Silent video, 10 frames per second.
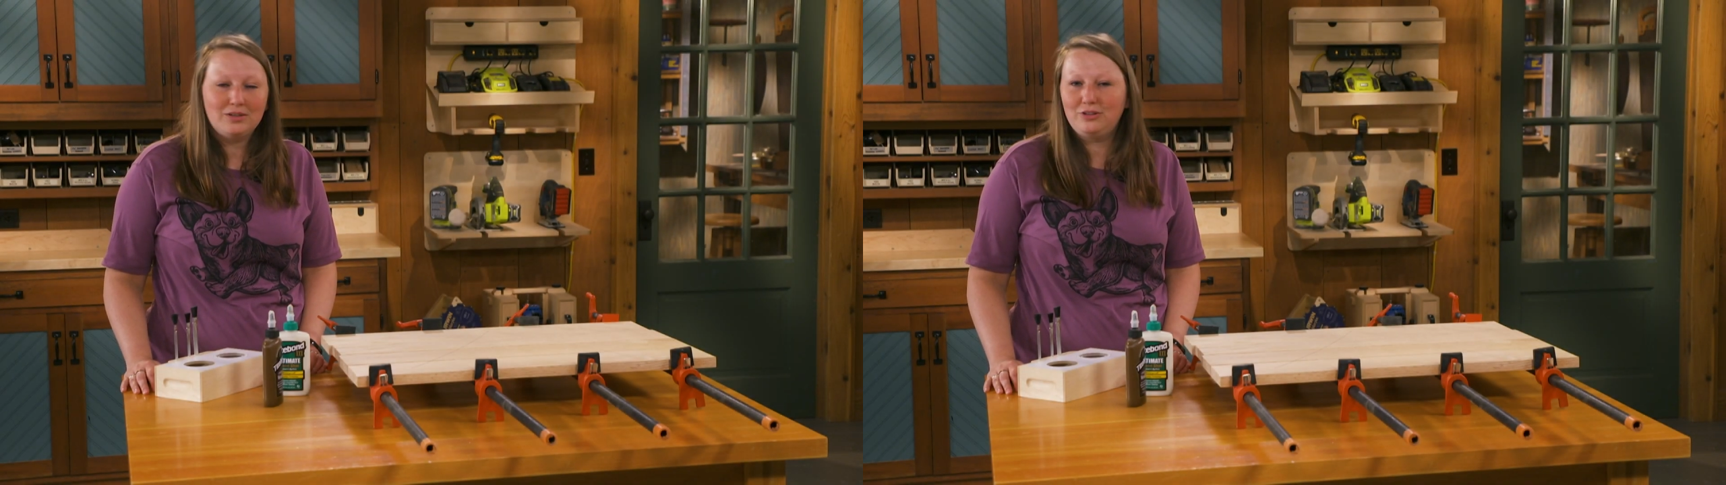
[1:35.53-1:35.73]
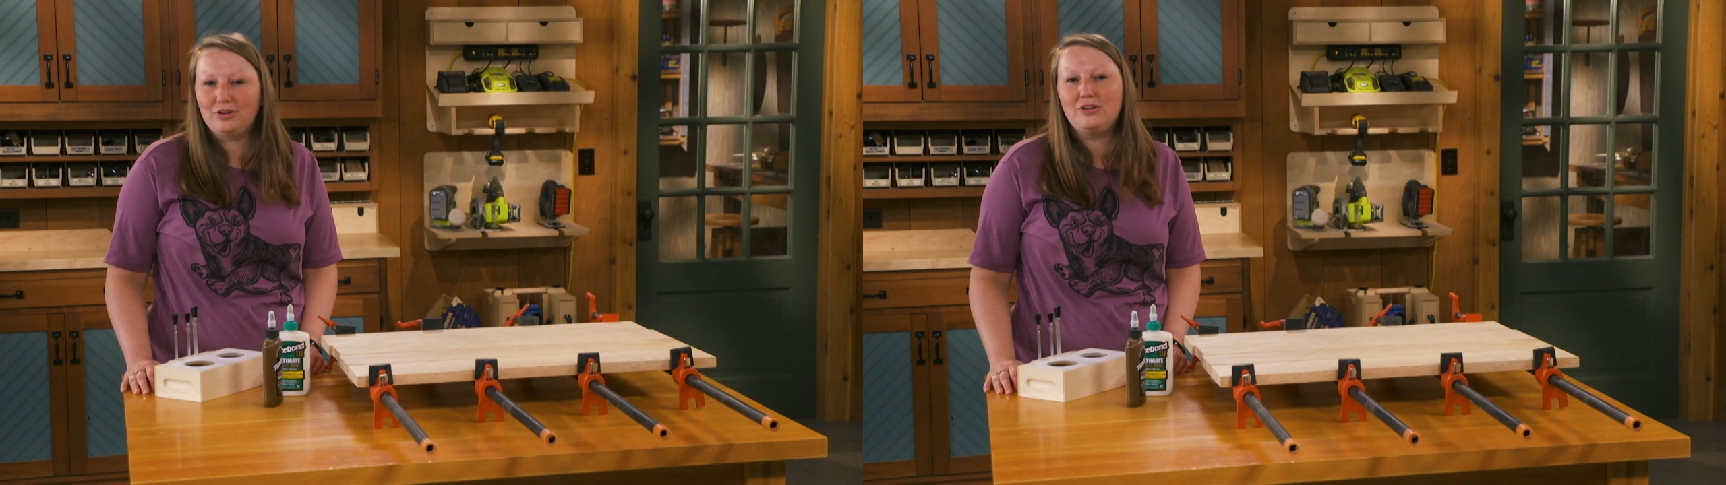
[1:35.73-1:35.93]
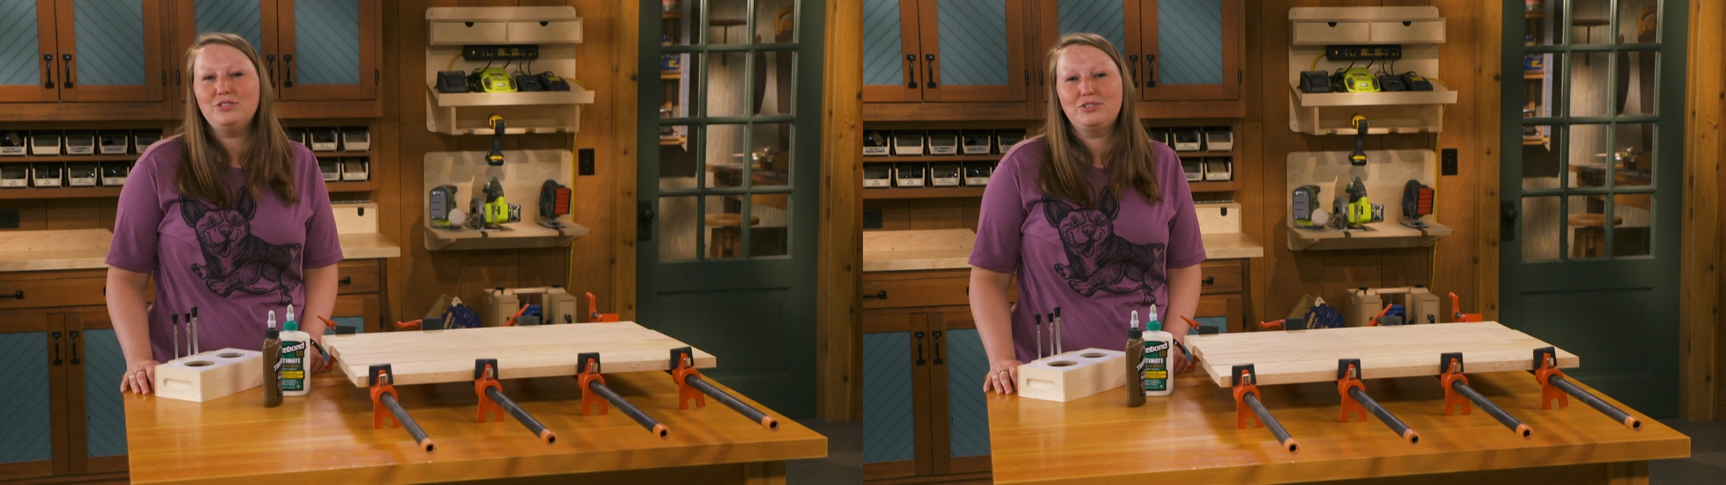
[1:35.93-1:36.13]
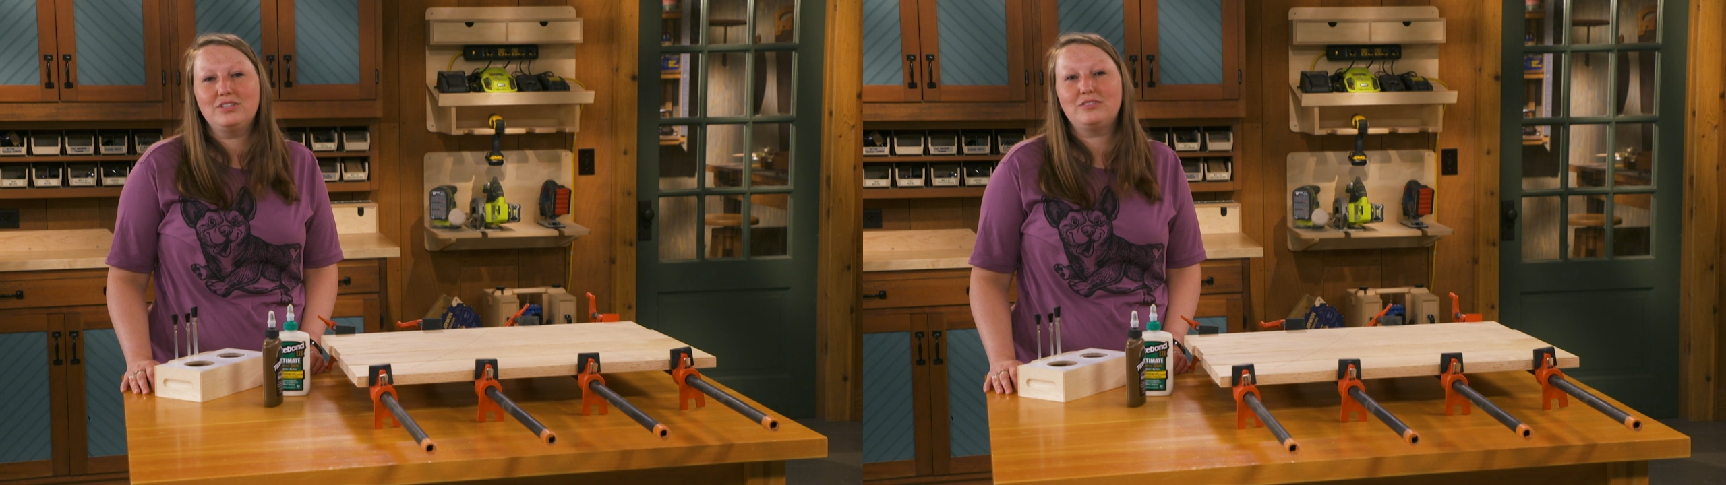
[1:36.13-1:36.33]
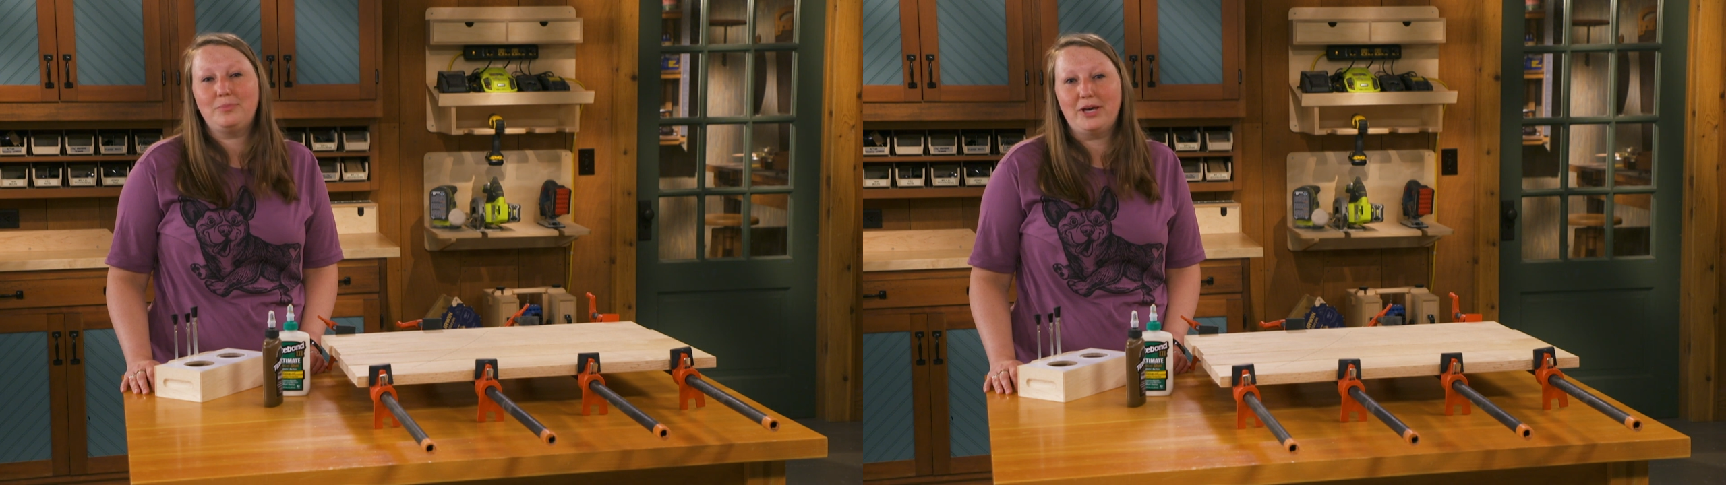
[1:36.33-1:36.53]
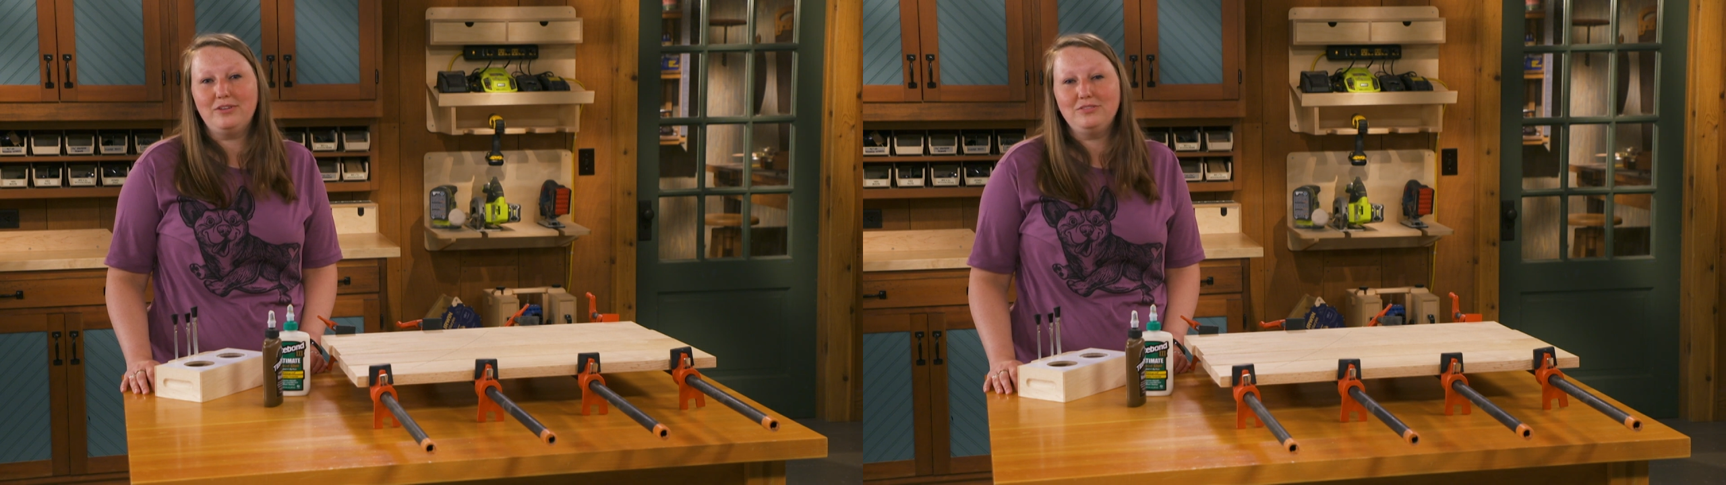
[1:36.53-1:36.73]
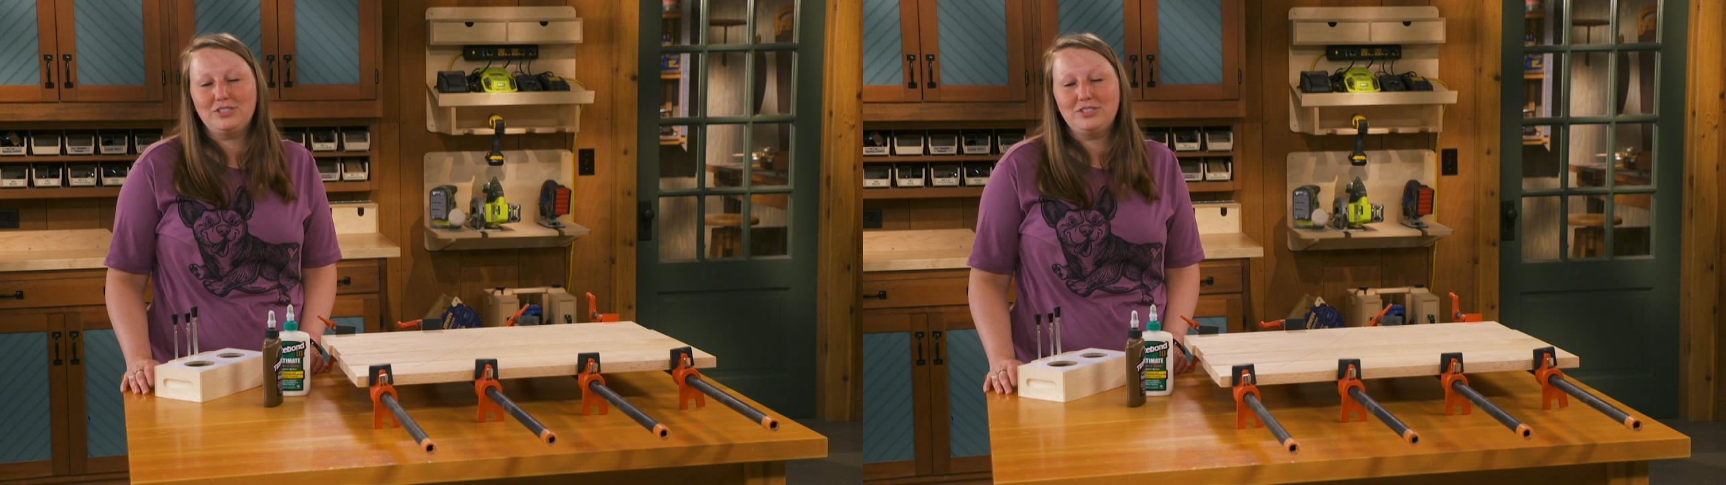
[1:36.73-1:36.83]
You can also click the bell